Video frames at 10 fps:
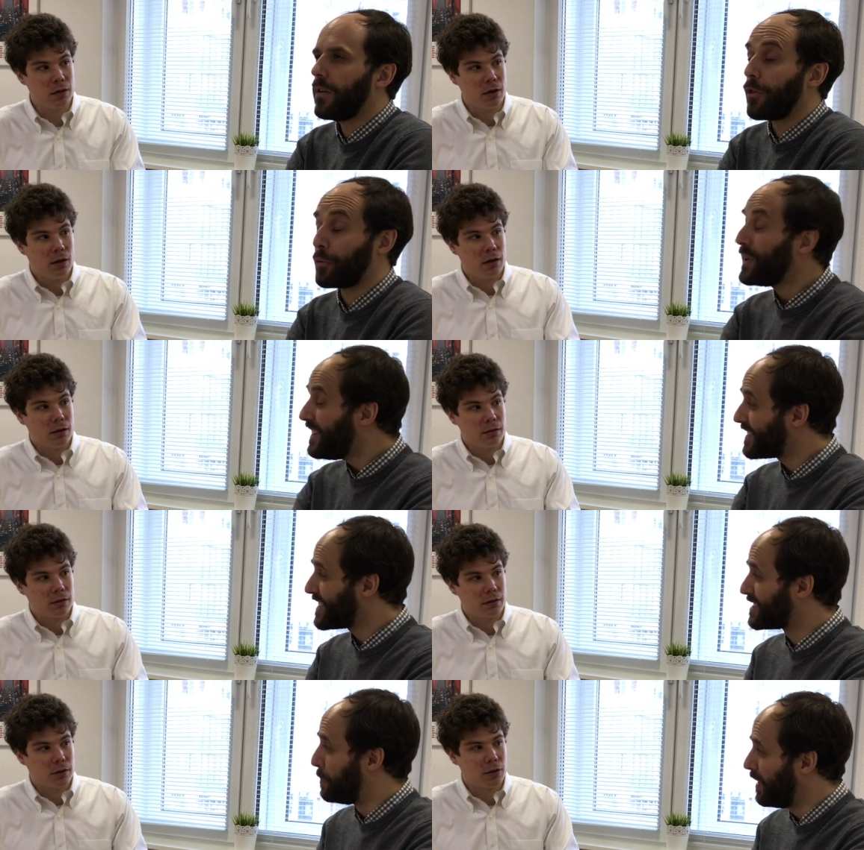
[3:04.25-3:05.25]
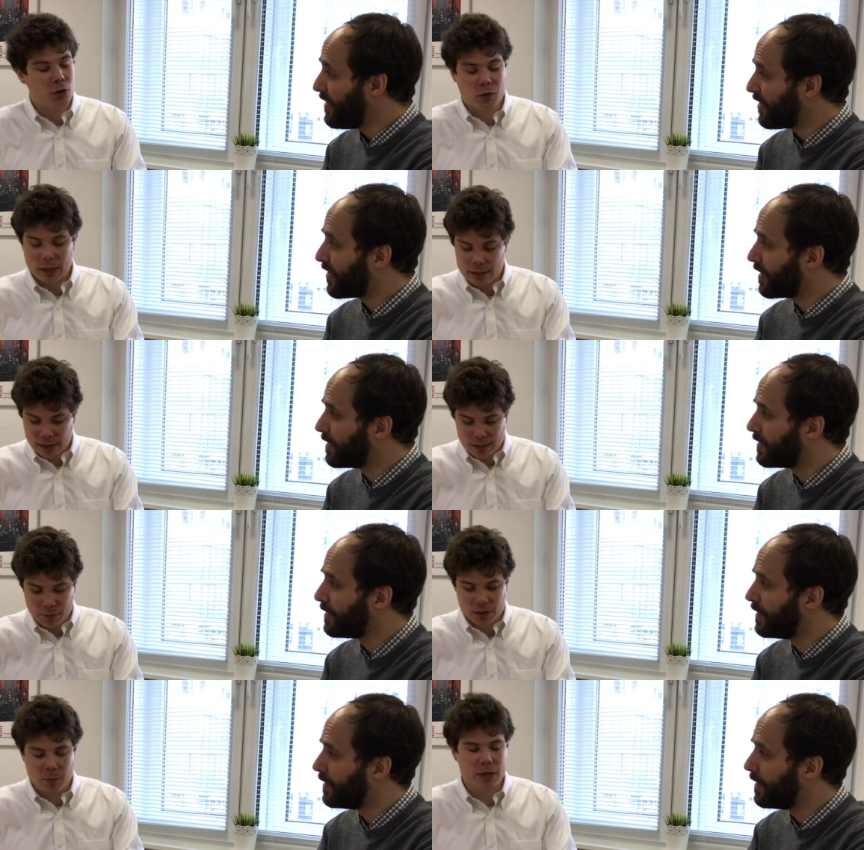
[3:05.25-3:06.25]
Speaker 1: Three to six months? Three to six
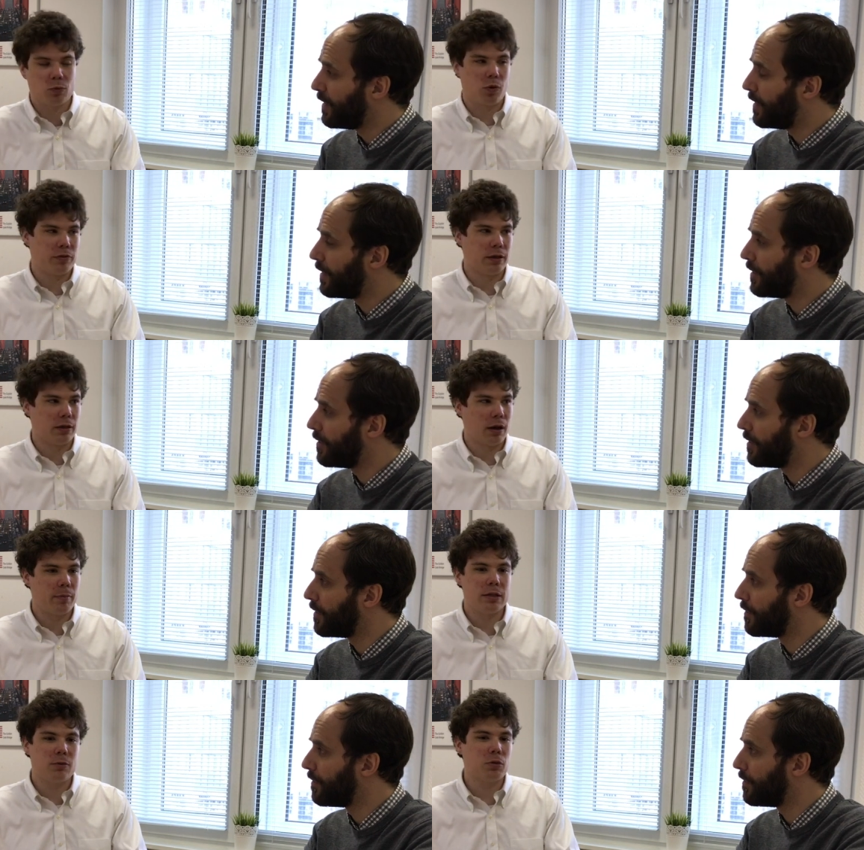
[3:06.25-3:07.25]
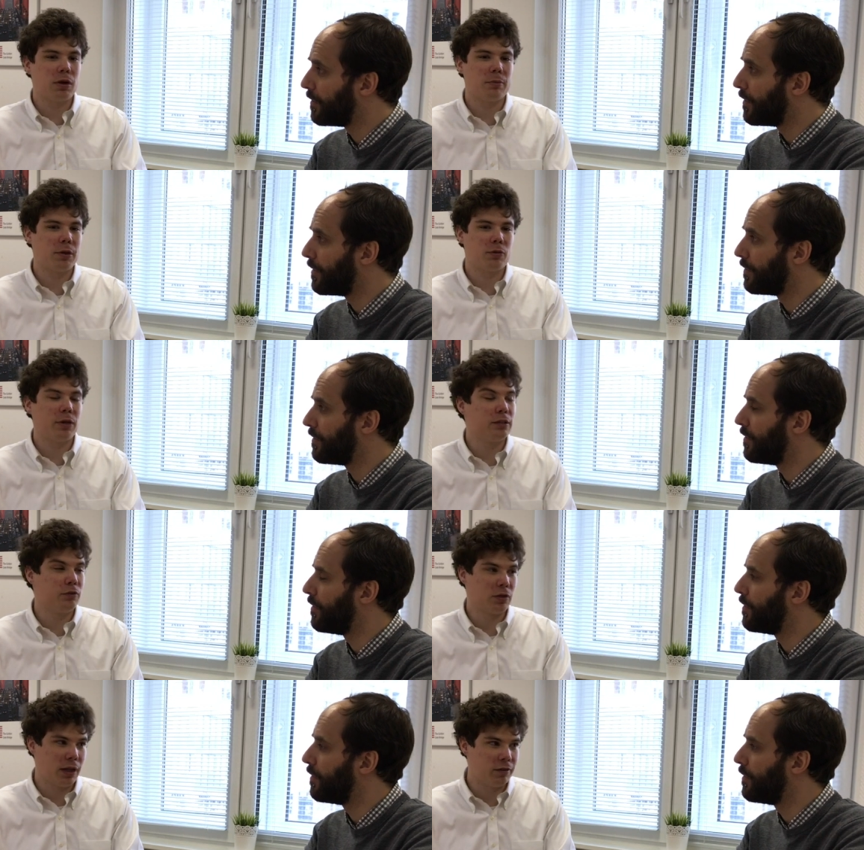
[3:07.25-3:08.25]
months, but it's worth it. I mean, we're talking about the rest
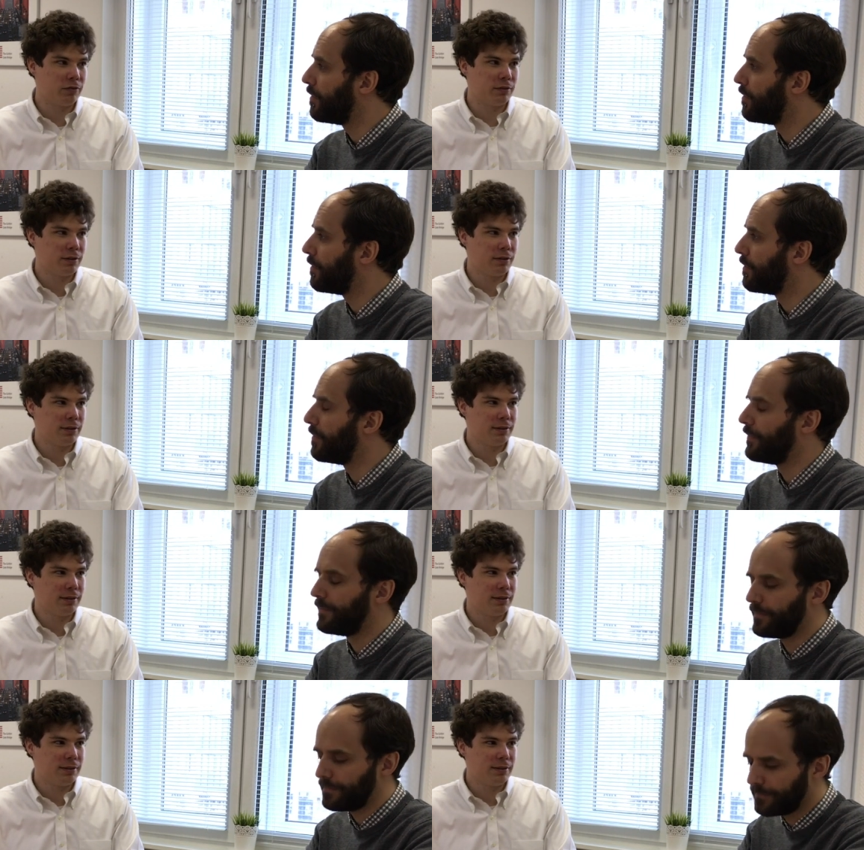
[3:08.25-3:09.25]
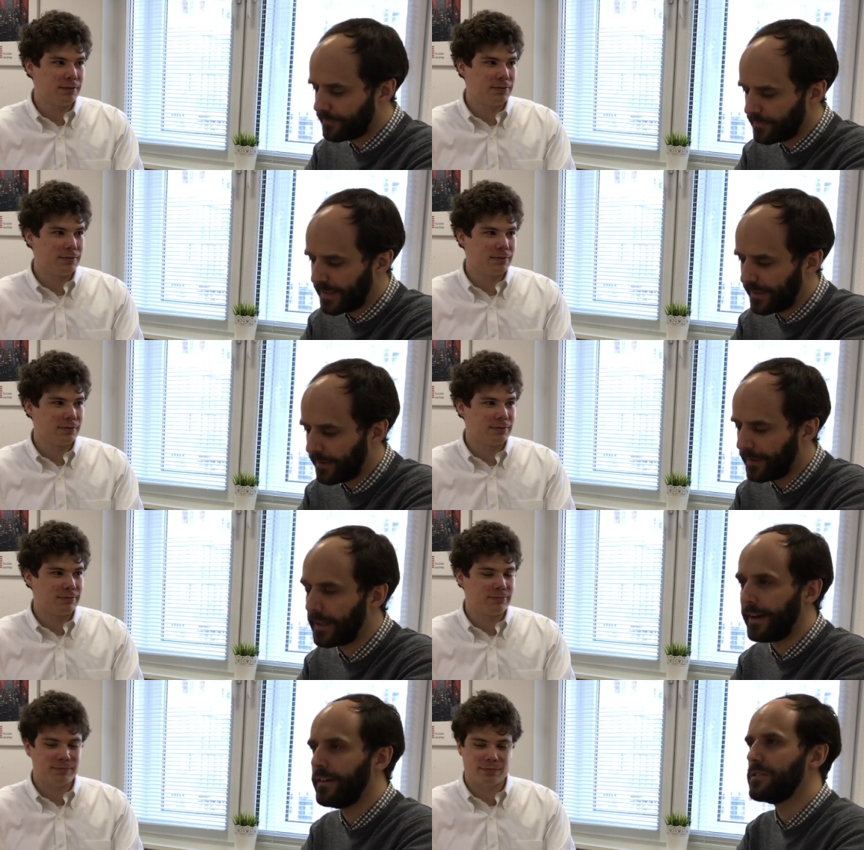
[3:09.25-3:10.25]
of your life.
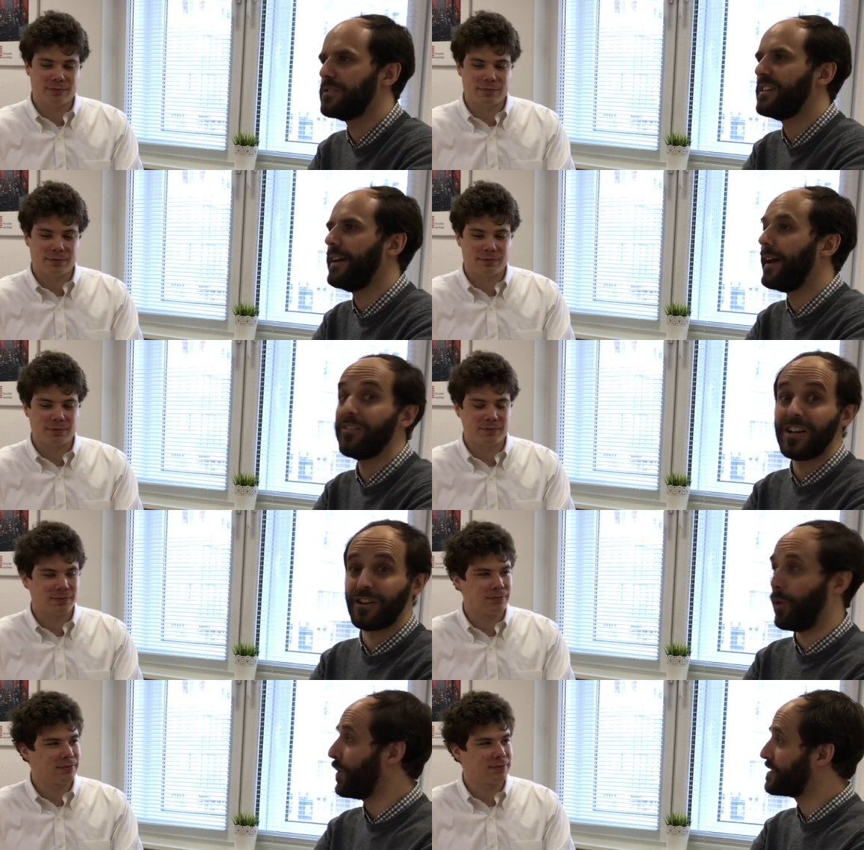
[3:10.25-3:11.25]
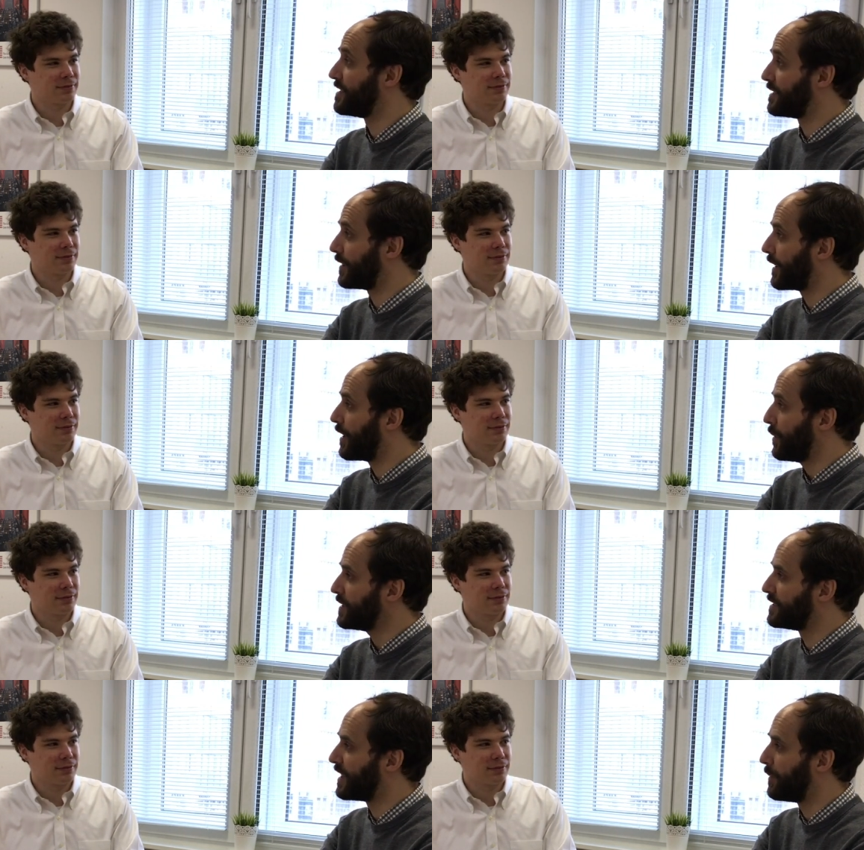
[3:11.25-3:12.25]
Speaker 2: I, I understand. I've got courses. I've got
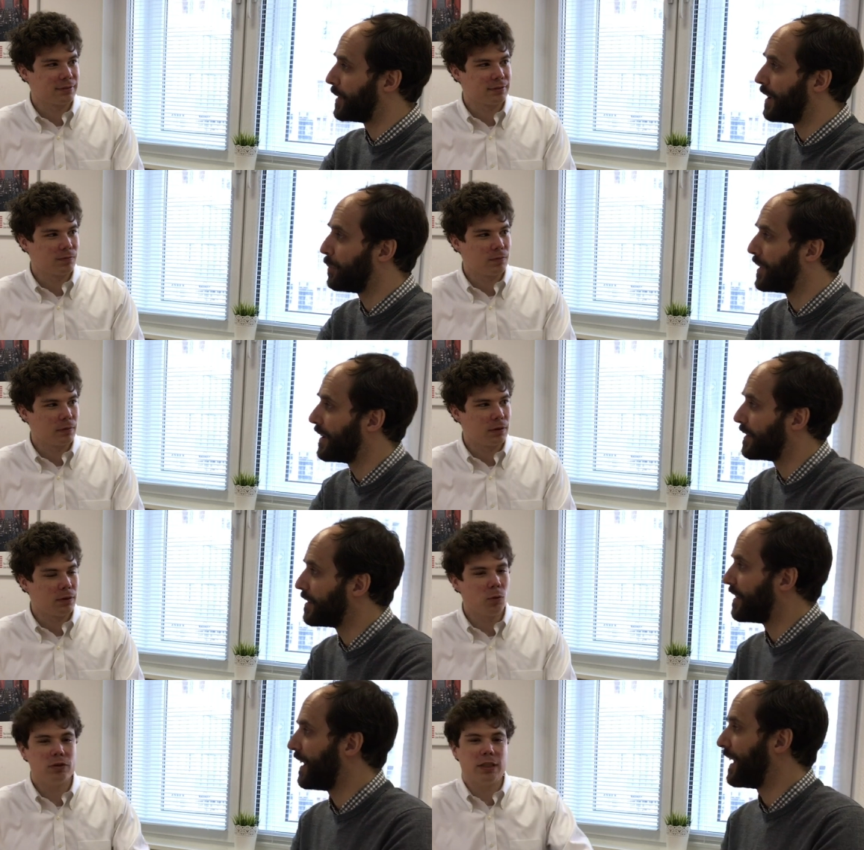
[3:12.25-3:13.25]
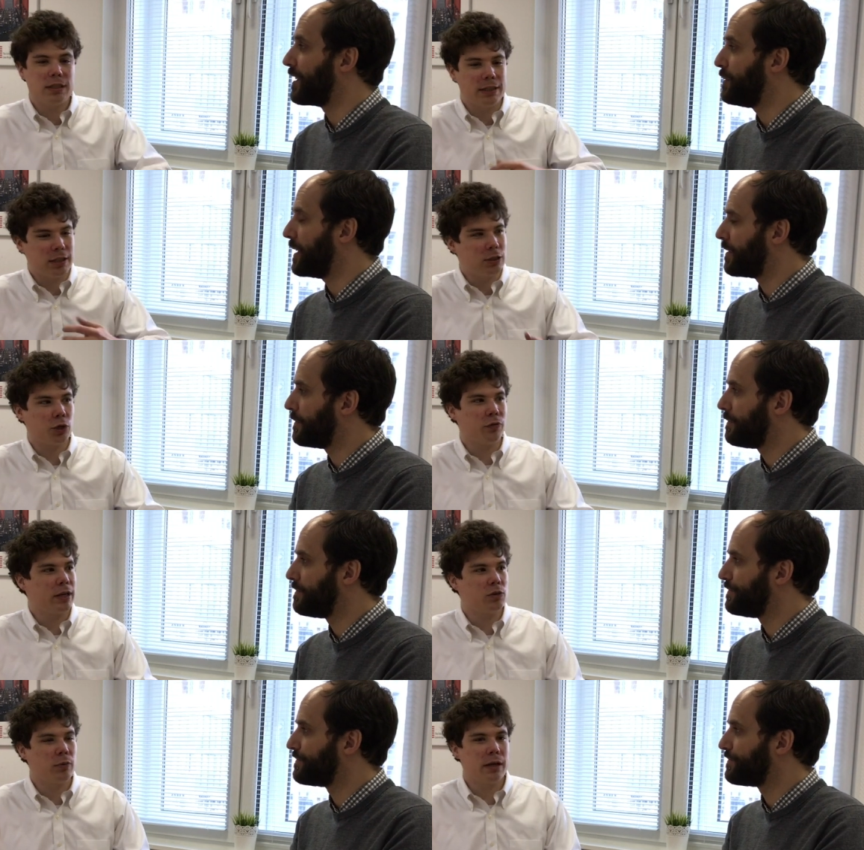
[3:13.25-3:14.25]
courses coming up, and I, well, it's just it's
Speaker 1: just your
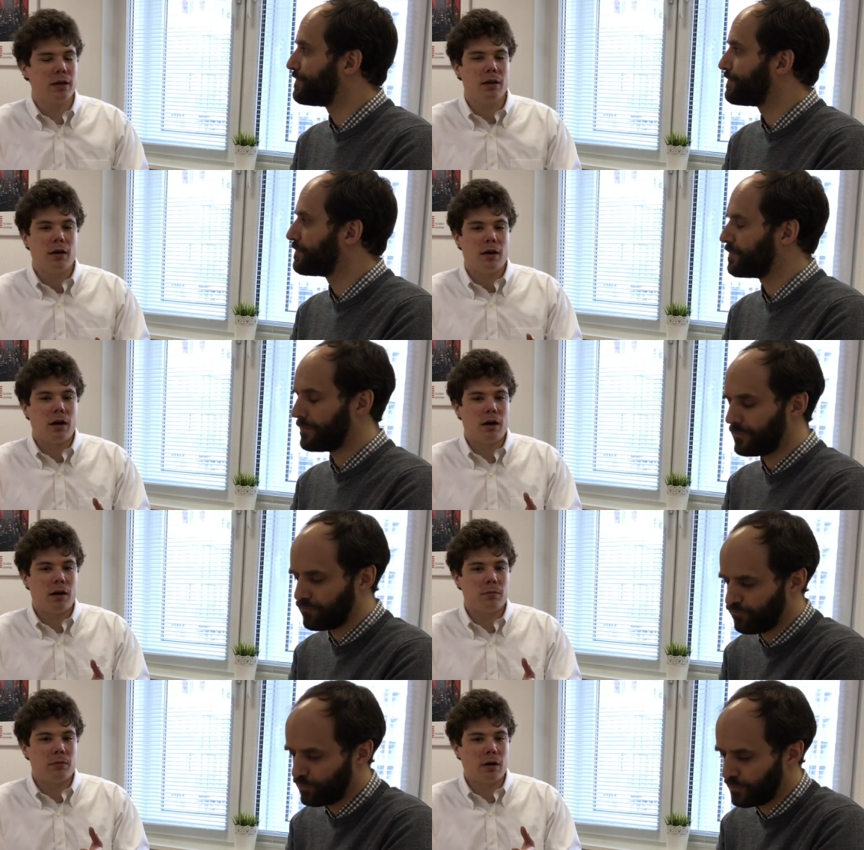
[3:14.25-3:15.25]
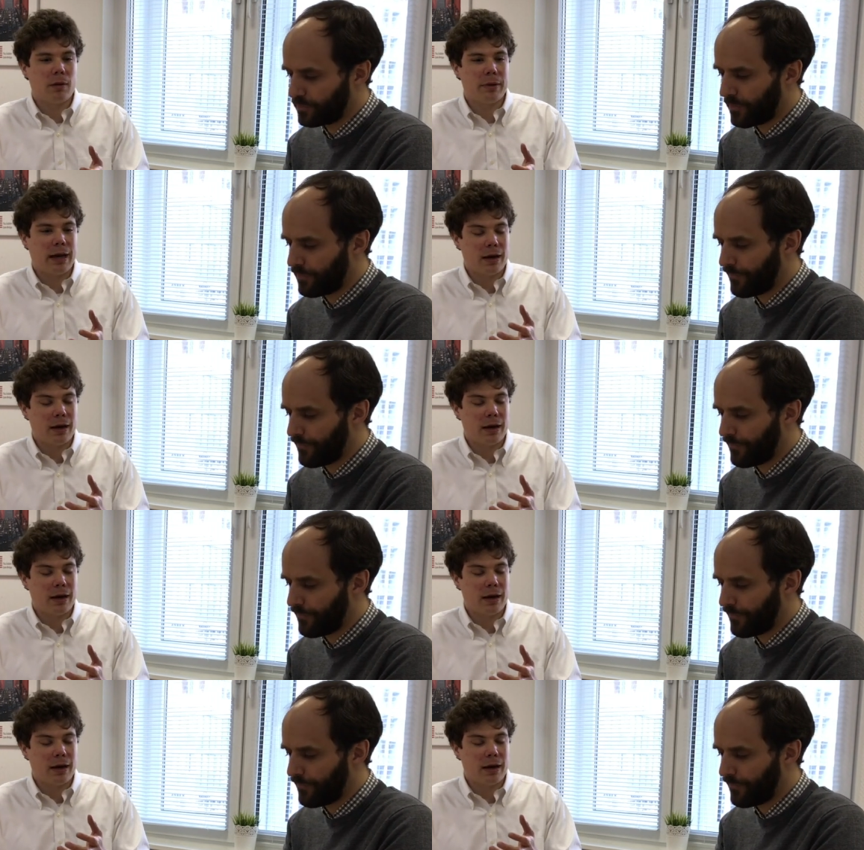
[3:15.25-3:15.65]
rig swing. Um, I mean, I